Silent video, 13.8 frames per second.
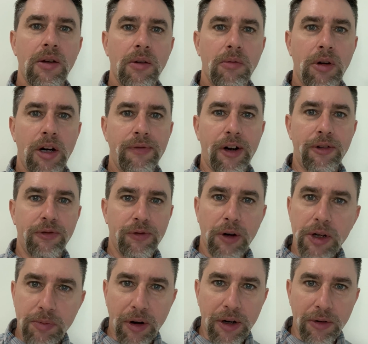One of our
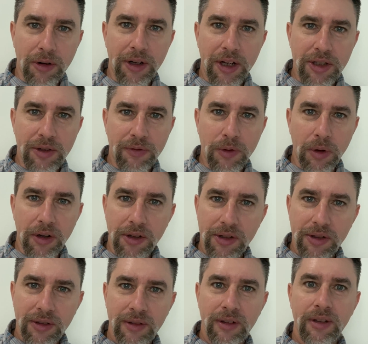first priorities, of
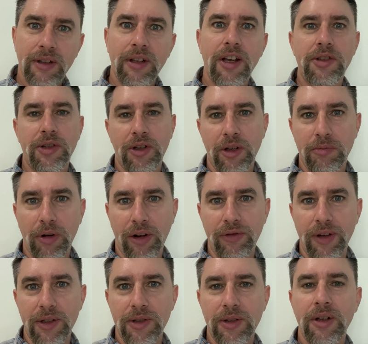course, is a good
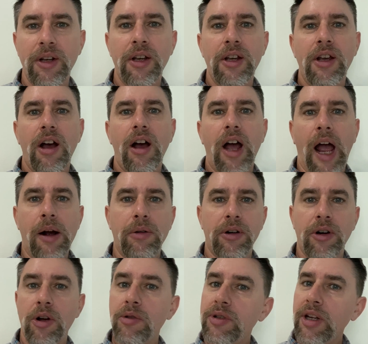breakfast. Our
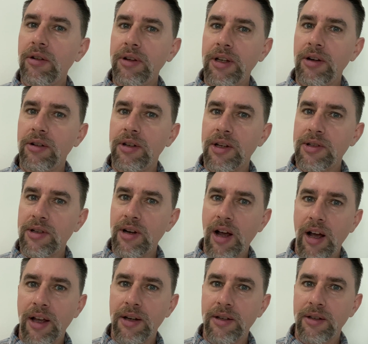hotel here does
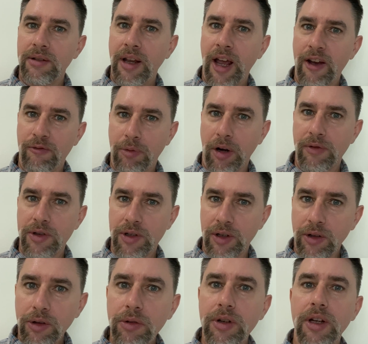not have breakfast
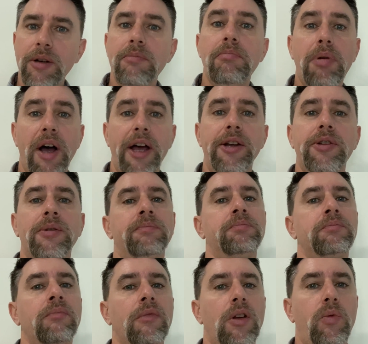included, but
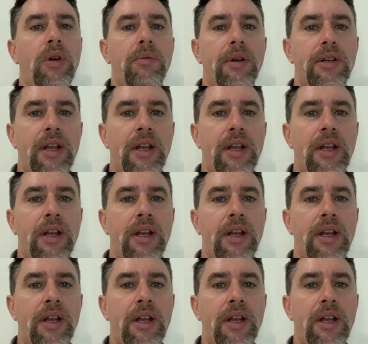we went